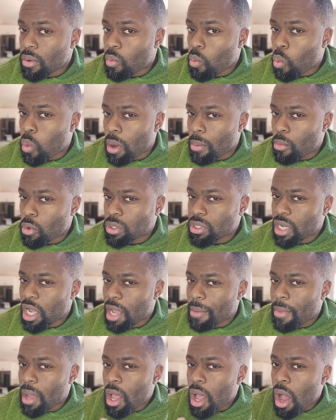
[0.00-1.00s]
One more
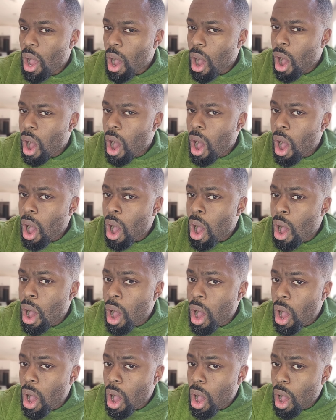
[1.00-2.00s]
time.
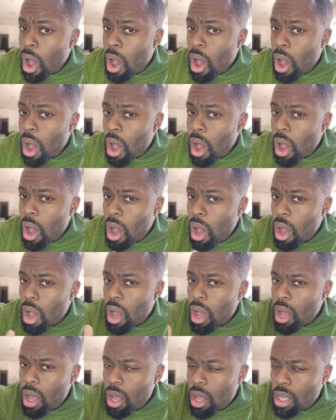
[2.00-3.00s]
Ah.
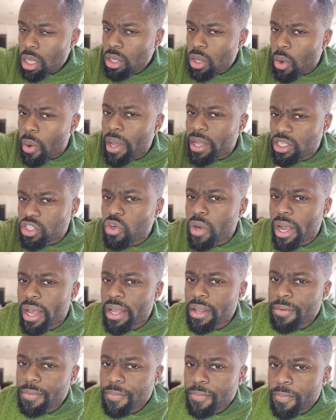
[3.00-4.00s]
Go ahead. Try
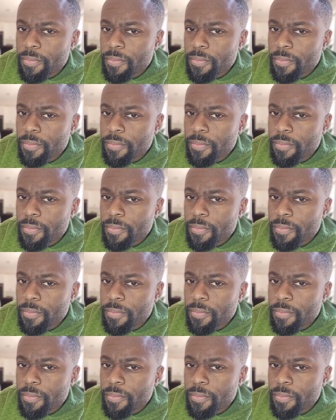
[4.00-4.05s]
it.